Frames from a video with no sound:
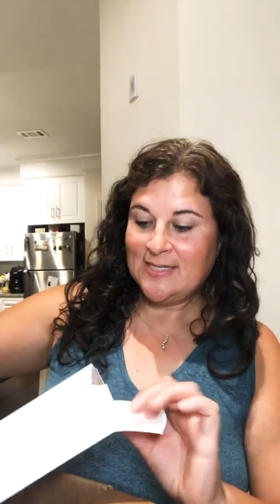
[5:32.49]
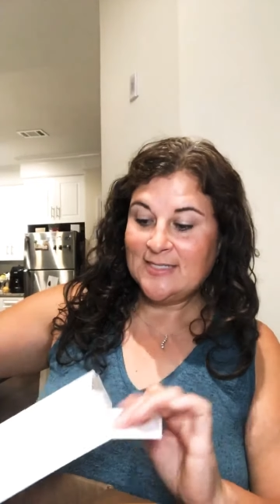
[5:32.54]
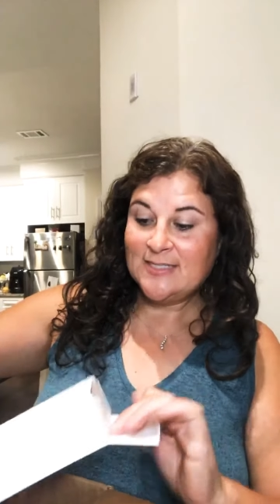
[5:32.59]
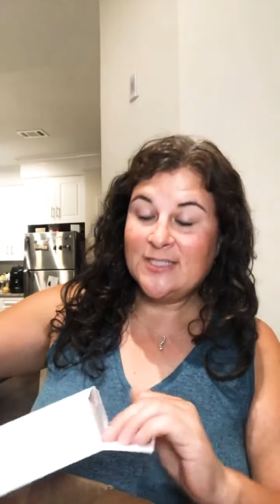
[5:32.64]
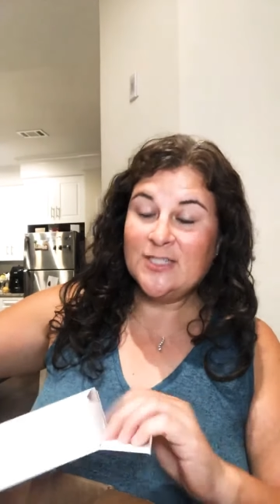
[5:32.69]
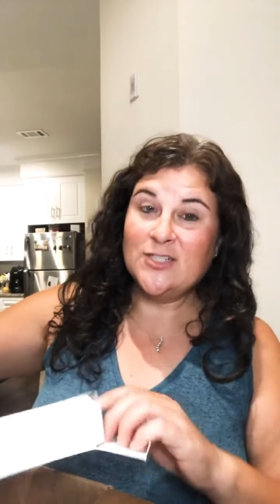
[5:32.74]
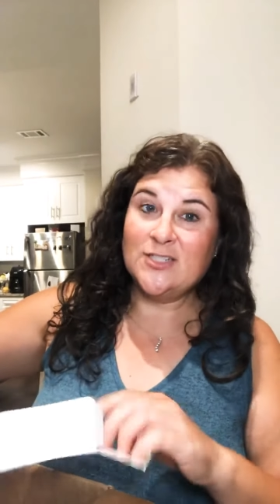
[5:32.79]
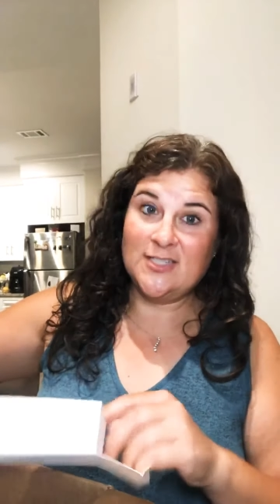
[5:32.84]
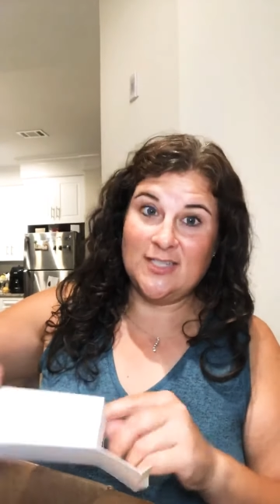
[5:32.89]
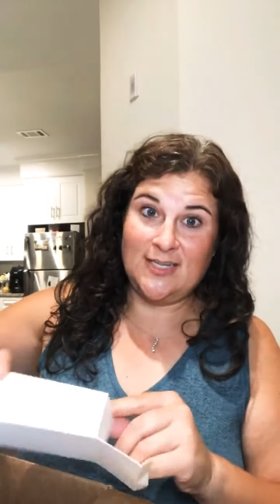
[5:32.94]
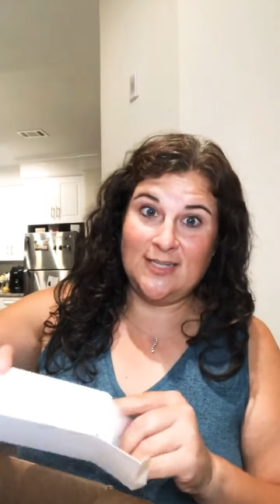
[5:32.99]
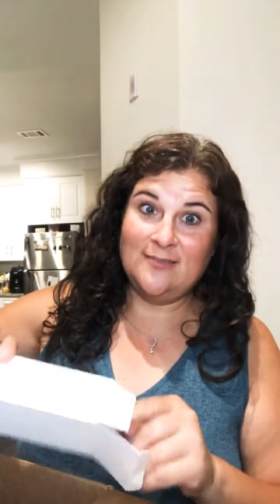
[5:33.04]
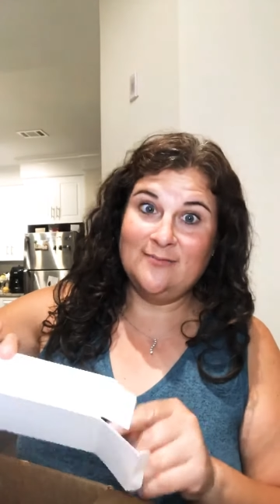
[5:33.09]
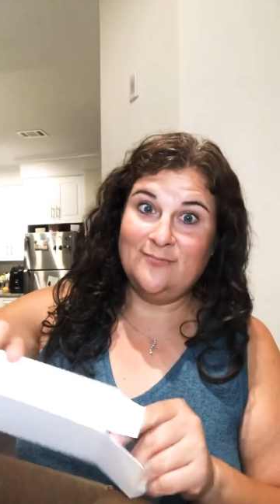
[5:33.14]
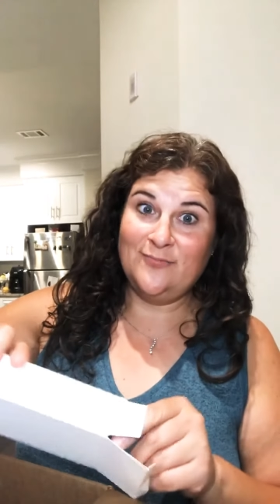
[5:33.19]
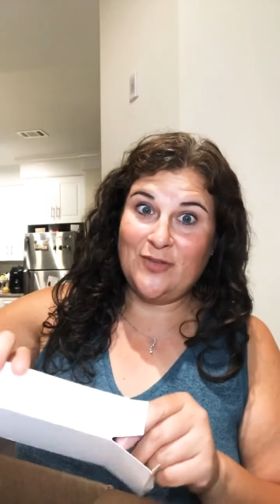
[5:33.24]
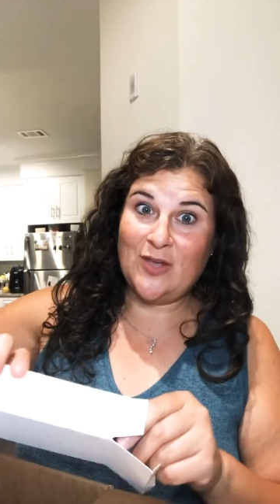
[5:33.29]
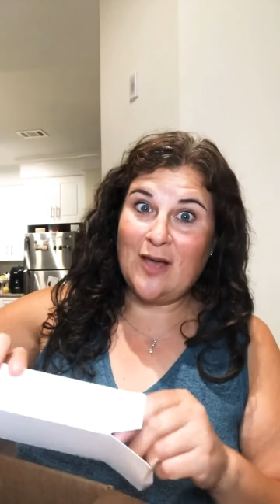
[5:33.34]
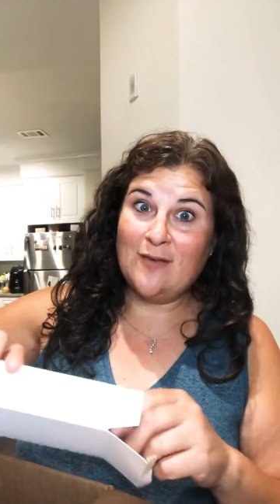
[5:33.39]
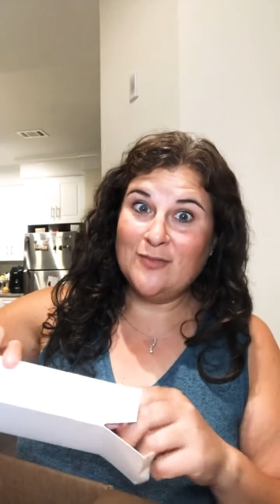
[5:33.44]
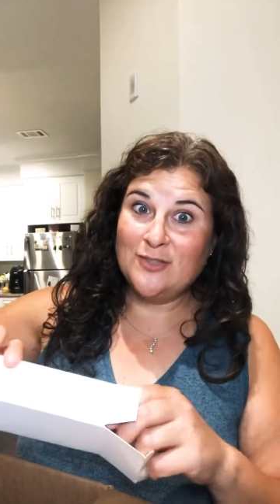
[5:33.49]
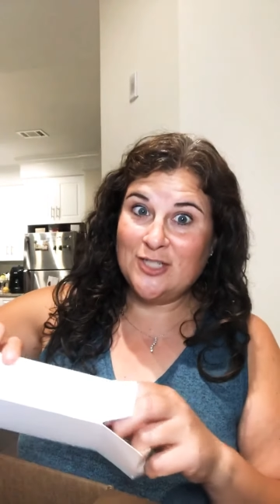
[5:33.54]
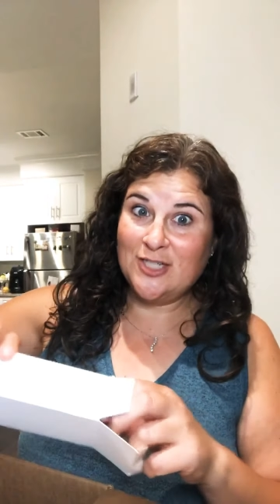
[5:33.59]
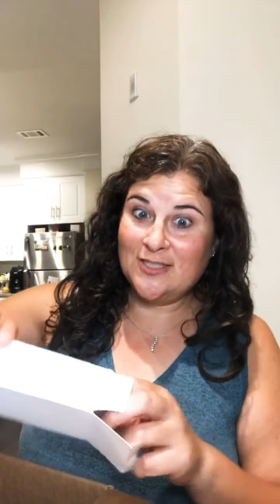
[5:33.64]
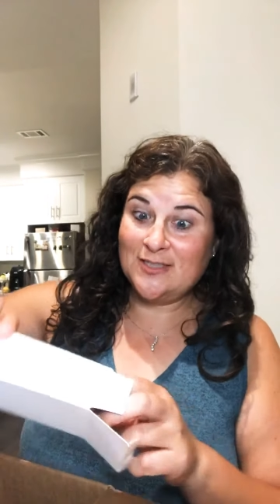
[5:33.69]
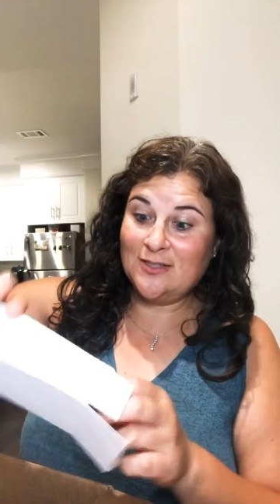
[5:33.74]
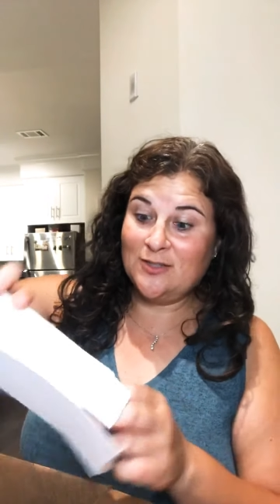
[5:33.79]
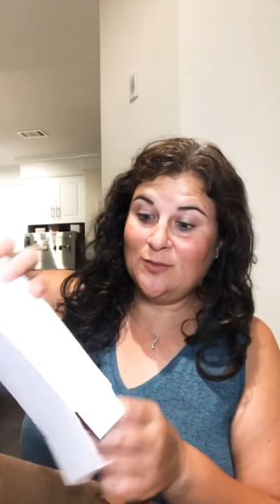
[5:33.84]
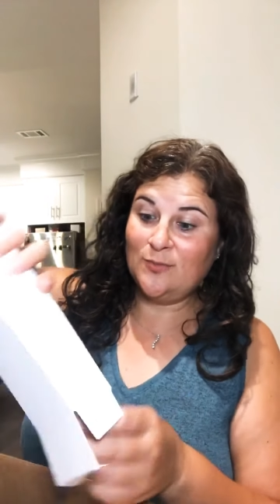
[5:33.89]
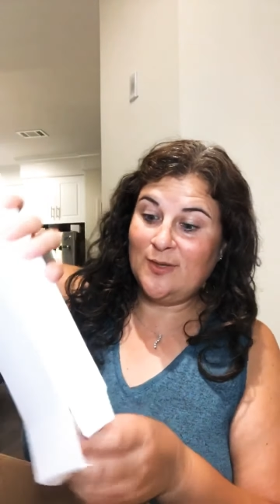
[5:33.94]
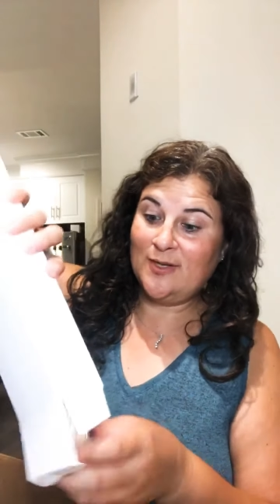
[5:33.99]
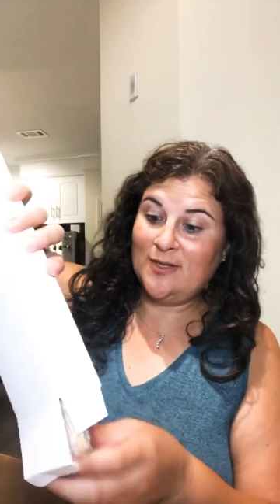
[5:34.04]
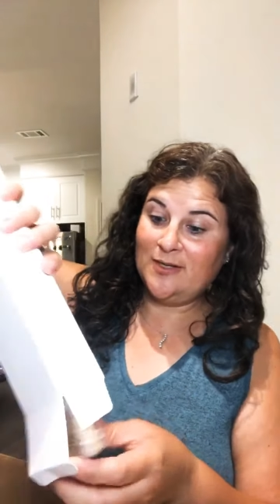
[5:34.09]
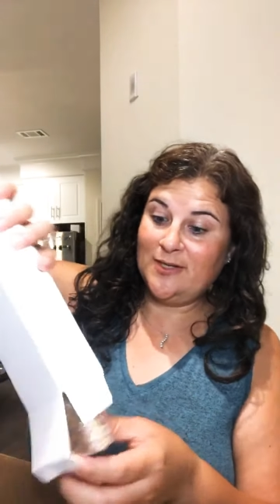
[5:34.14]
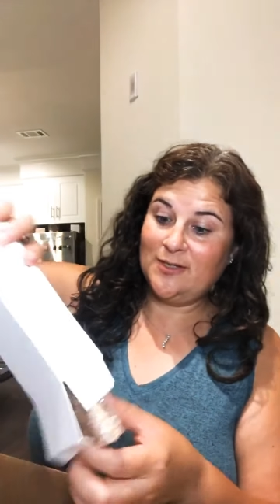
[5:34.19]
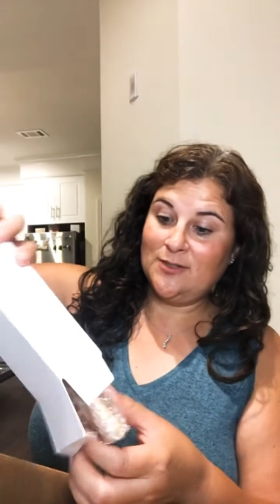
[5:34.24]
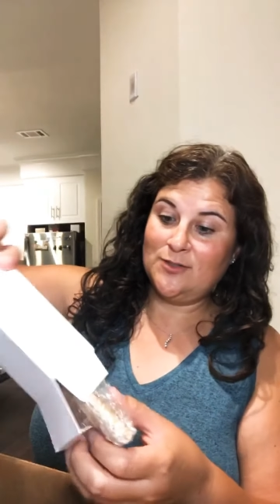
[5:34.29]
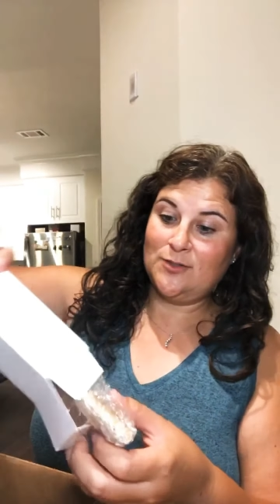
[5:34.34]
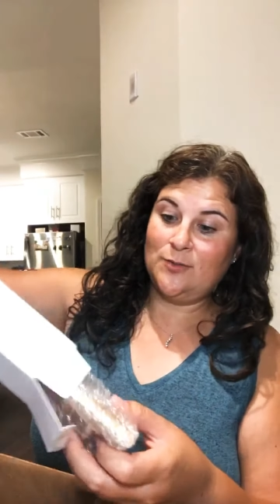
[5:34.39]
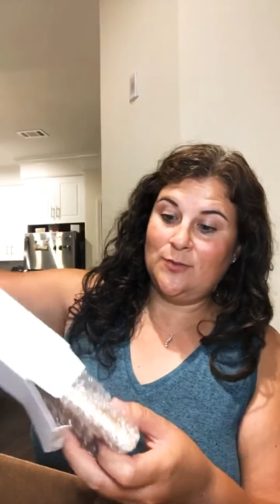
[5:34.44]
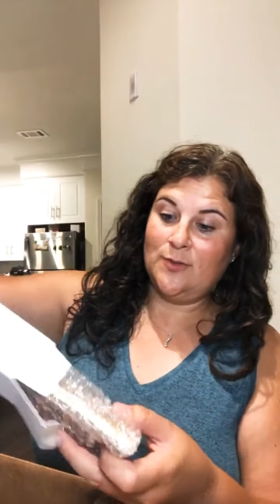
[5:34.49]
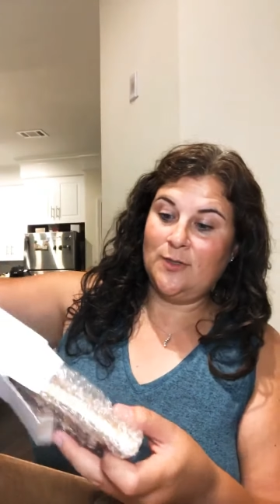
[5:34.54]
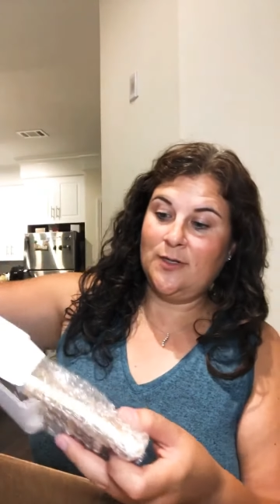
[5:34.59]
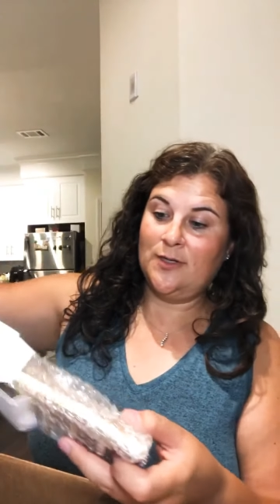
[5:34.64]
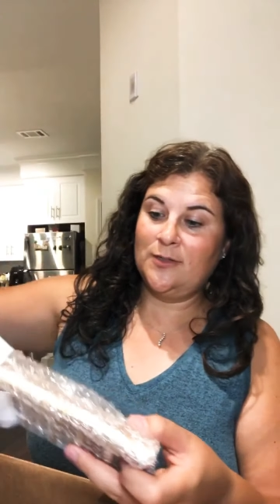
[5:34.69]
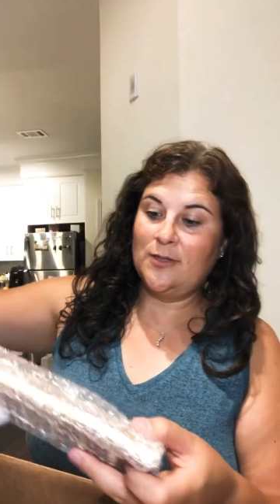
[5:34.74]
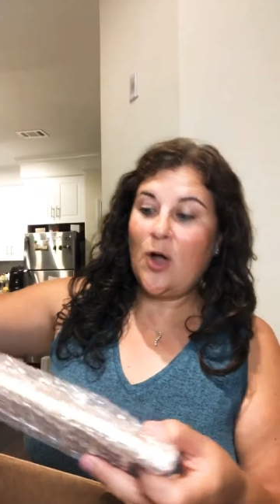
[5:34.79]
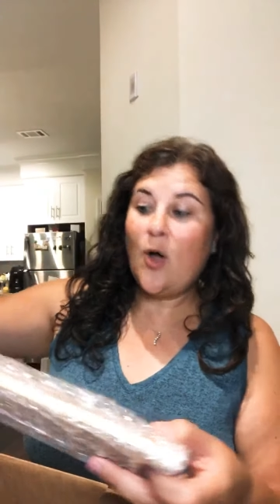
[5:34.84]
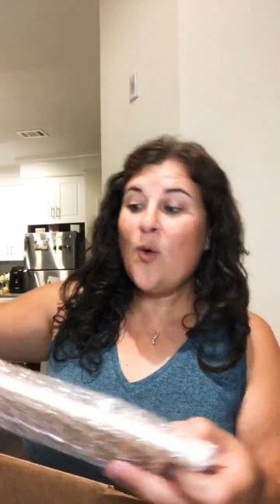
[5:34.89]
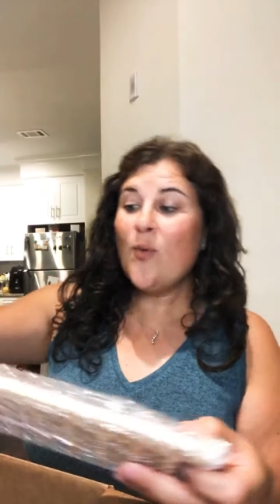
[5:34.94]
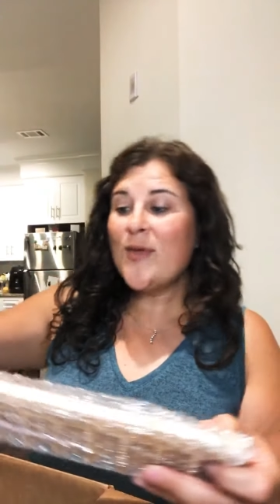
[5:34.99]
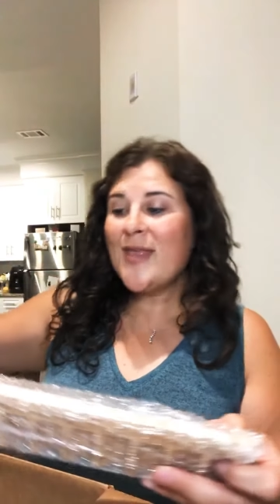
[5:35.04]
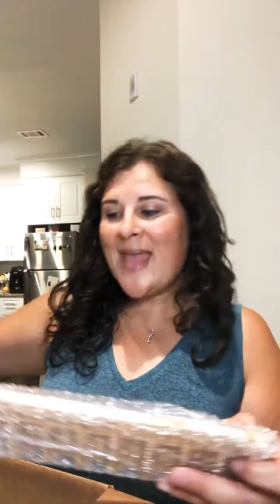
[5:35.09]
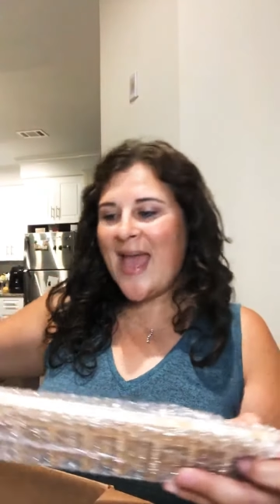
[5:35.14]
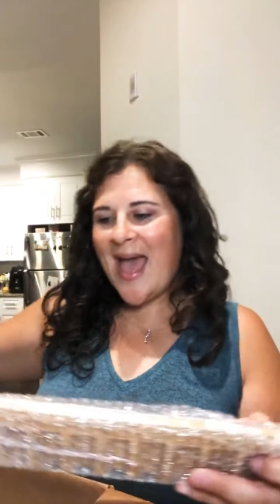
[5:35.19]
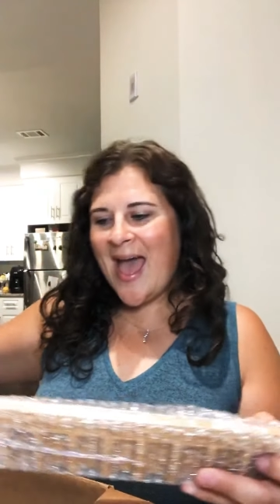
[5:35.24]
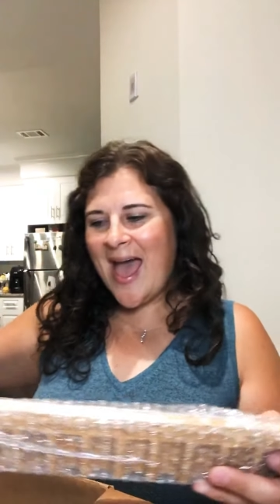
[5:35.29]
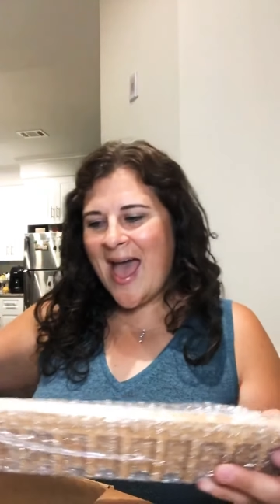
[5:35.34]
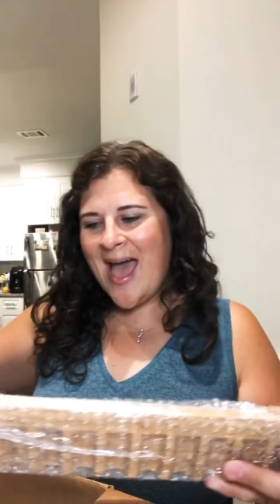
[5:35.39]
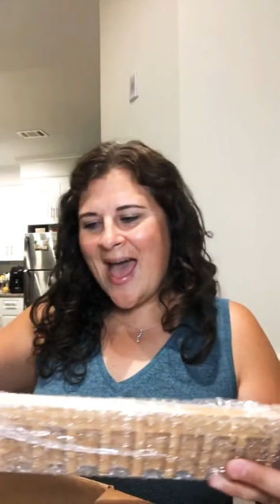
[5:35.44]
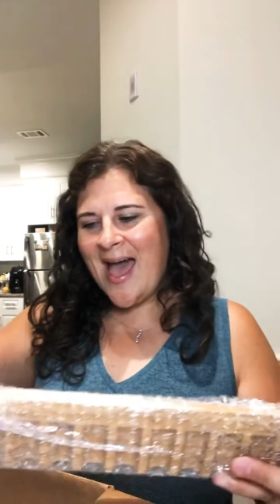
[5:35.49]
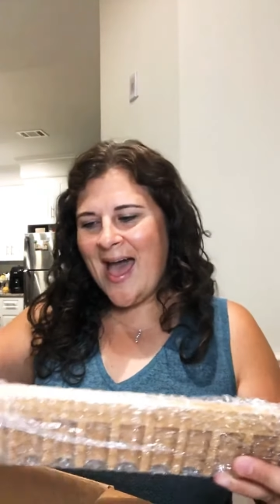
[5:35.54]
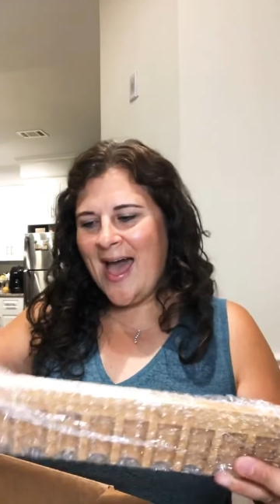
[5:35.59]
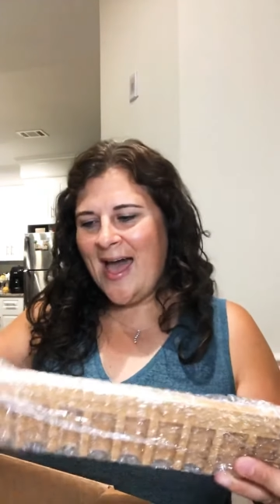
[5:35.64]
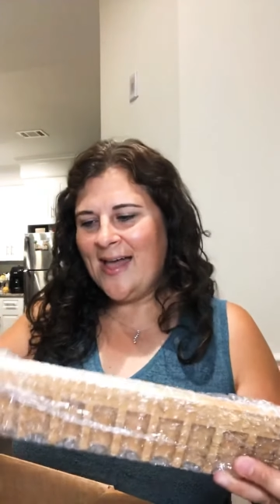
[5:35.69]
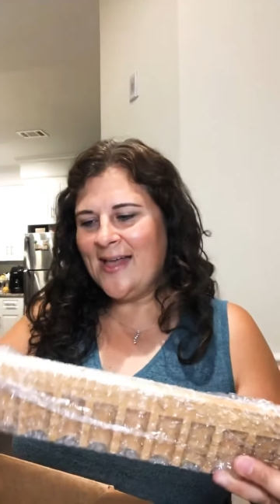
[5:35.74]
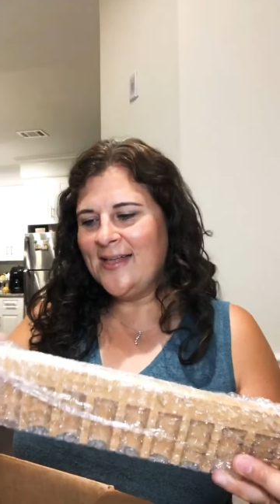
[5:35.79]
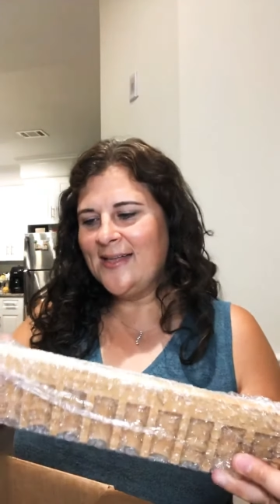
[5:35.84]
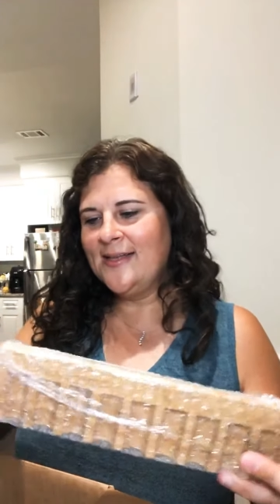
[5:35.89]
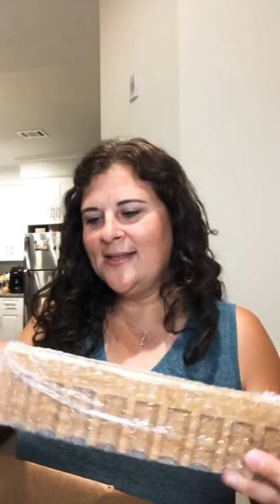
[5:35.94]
Seriously, if you haven't checked out the Wild Gear store. Oh yeah!